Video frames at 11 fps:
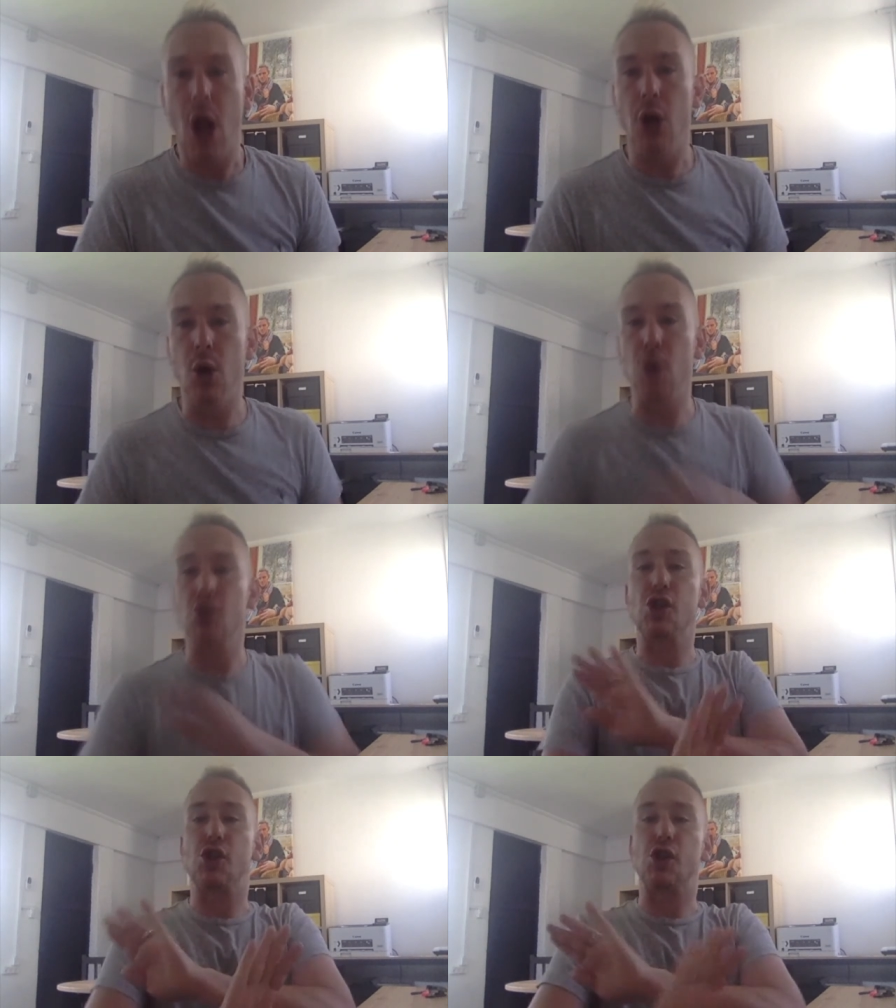not
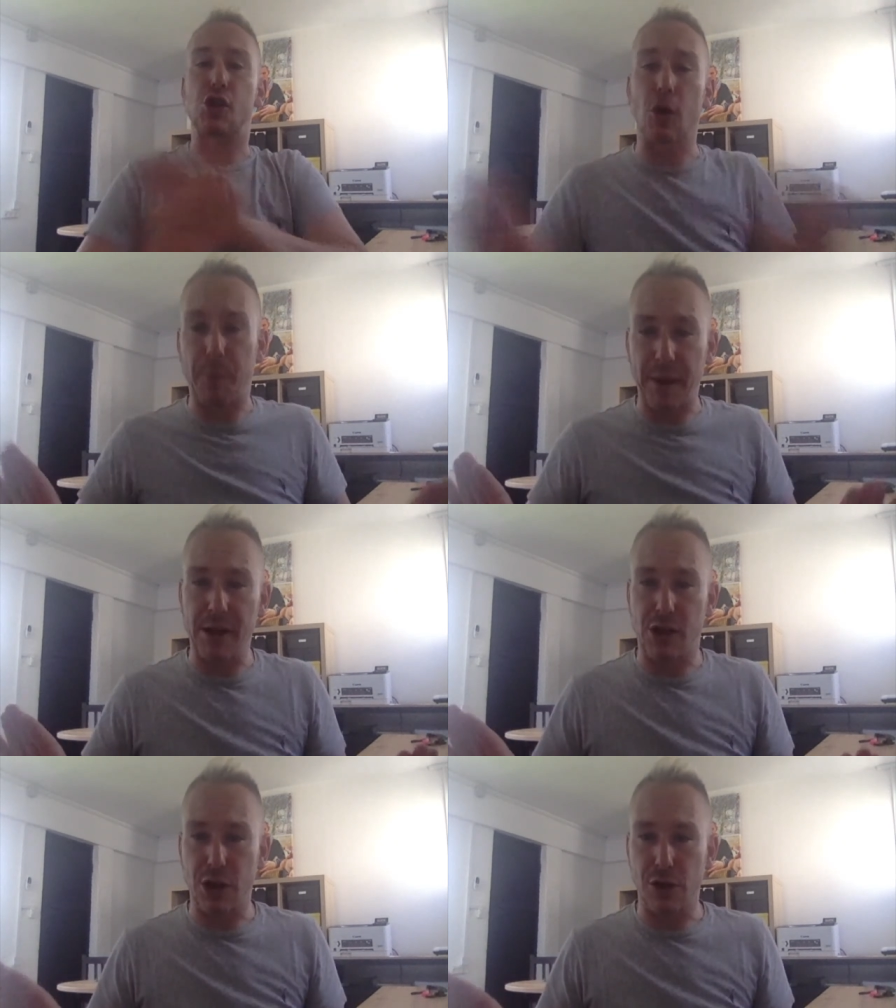
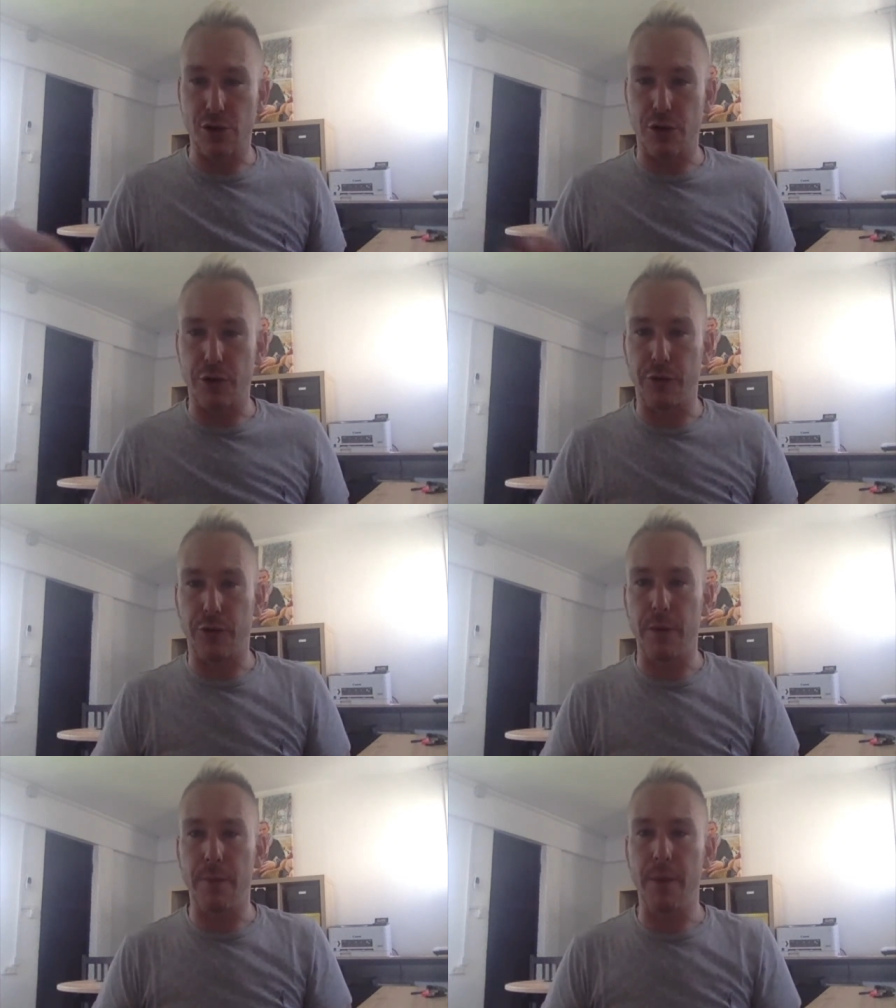stopping children
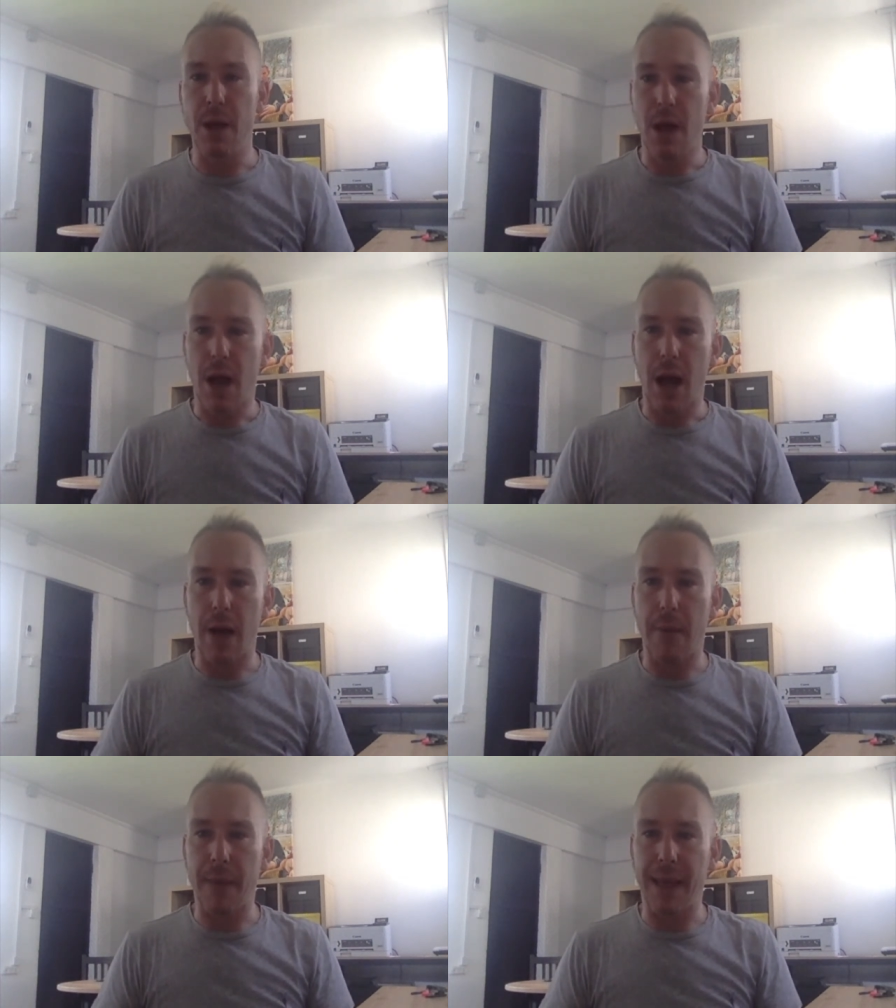from
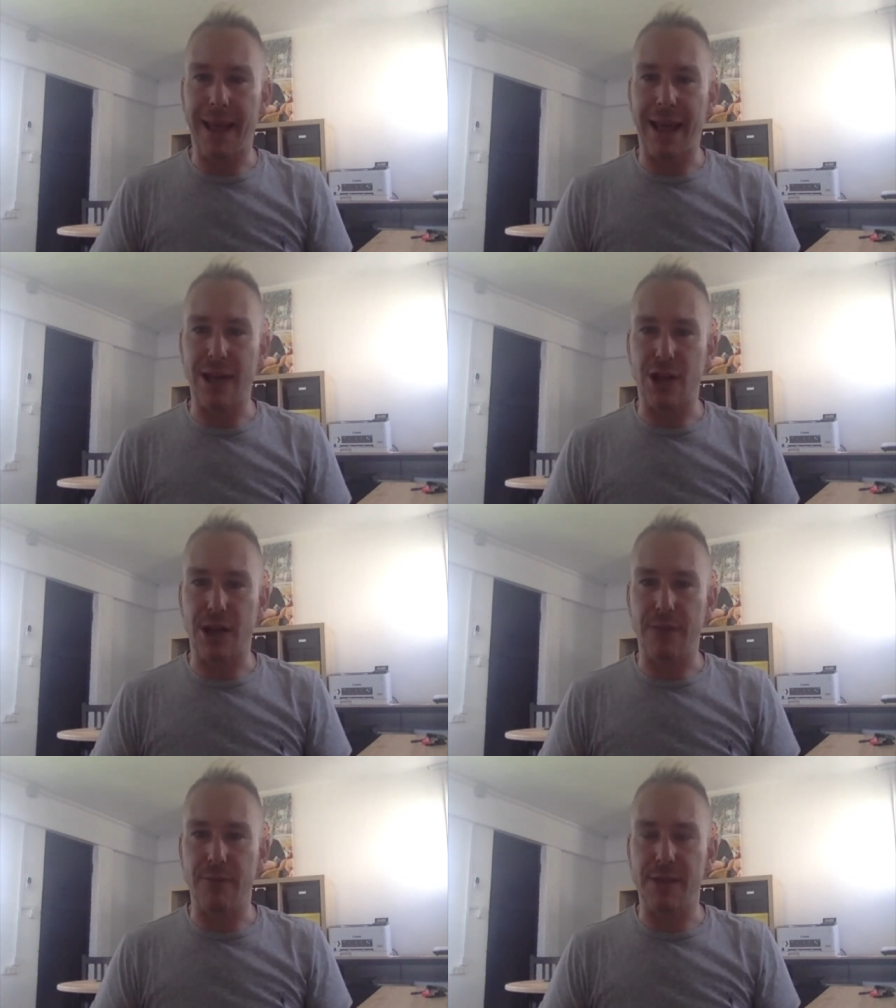um, engaging
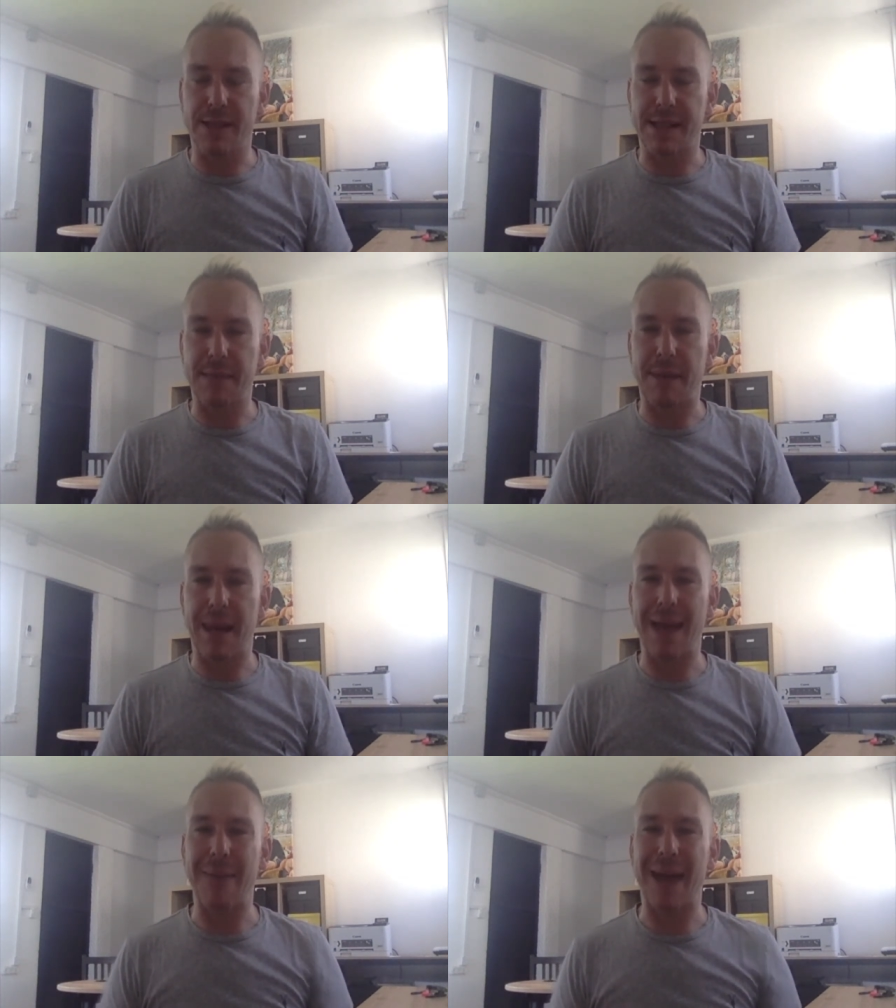in risky
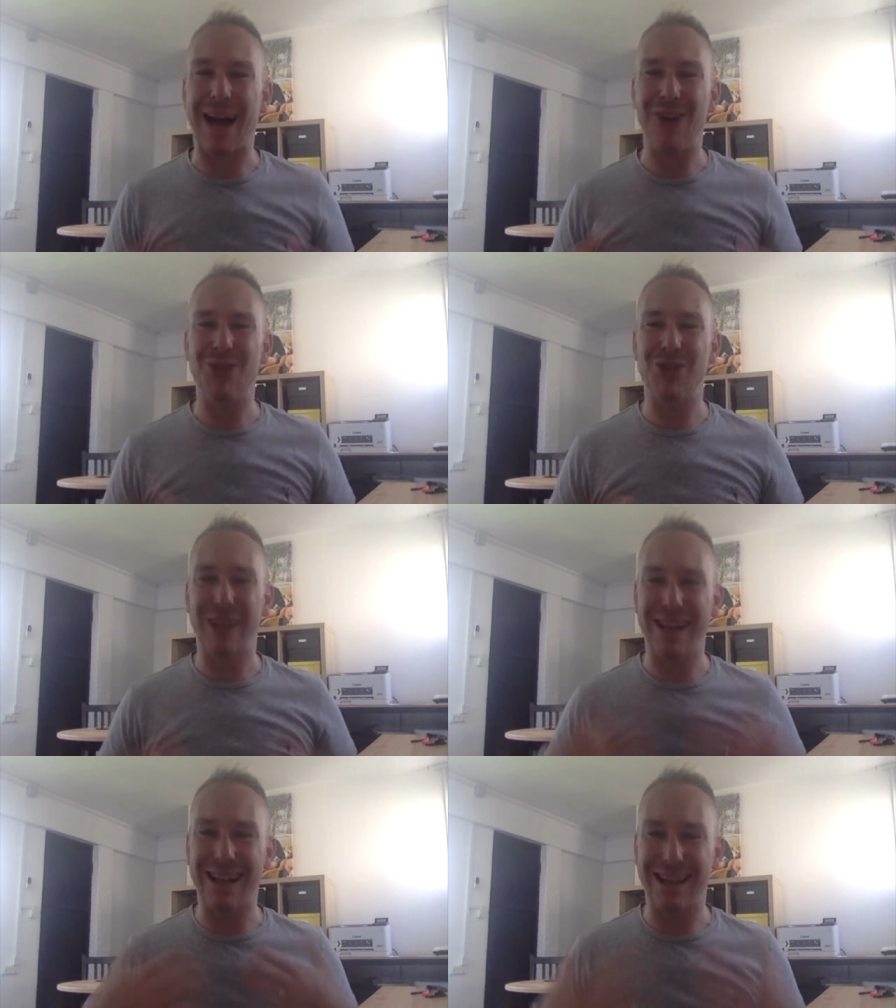play, but how you
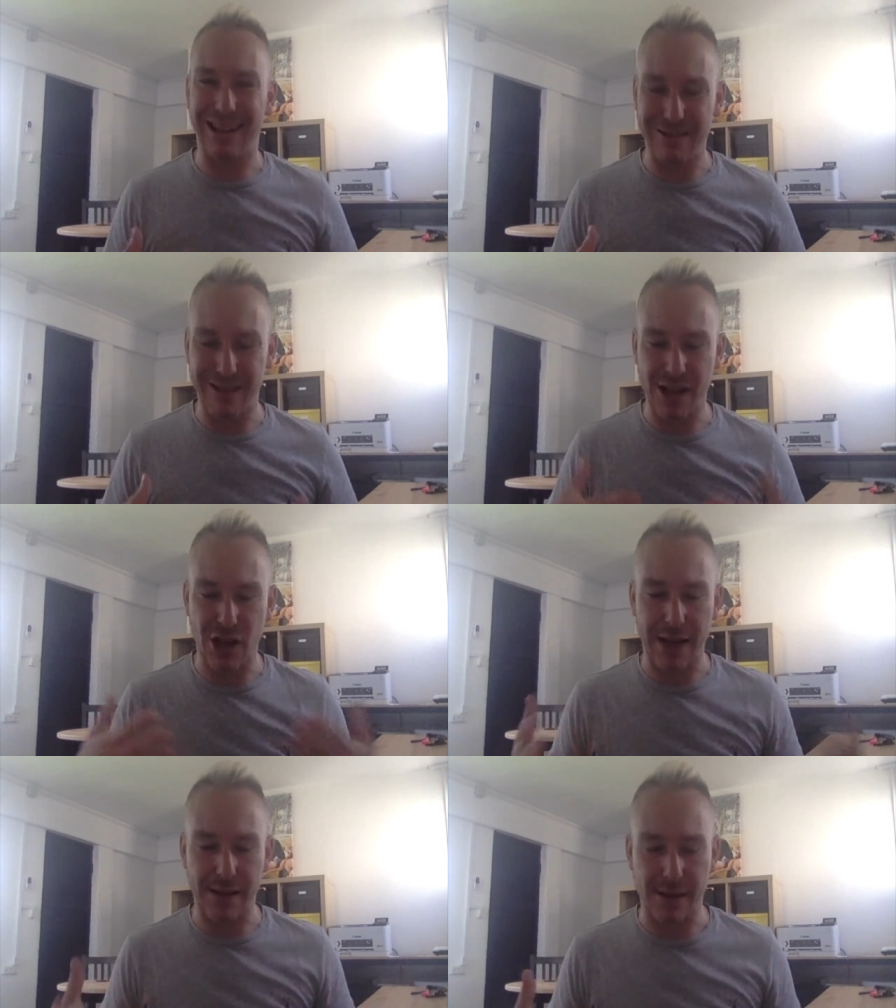can encourage
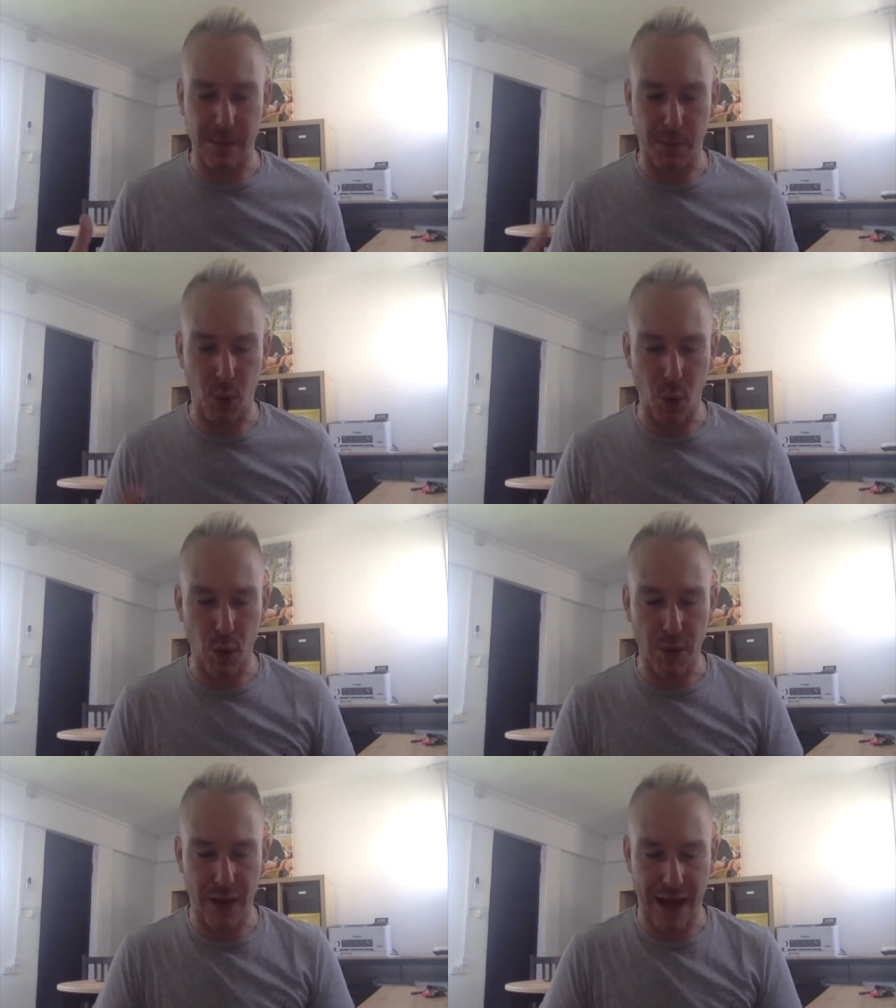and
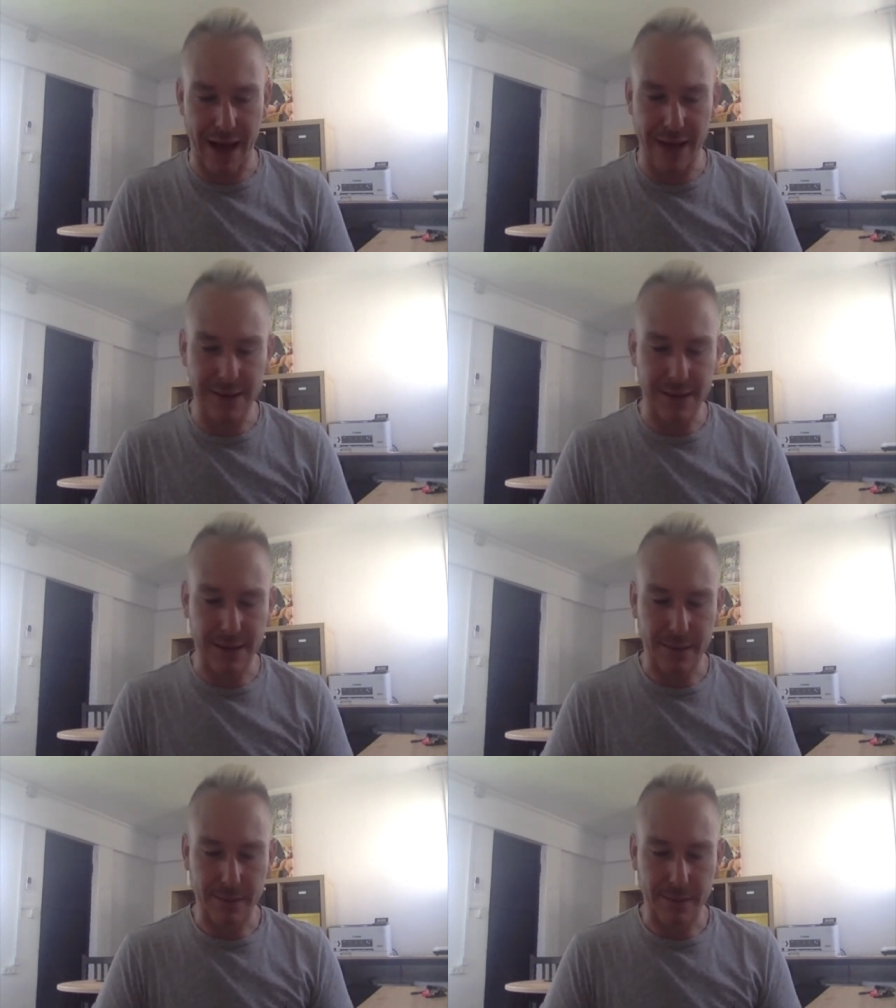support that.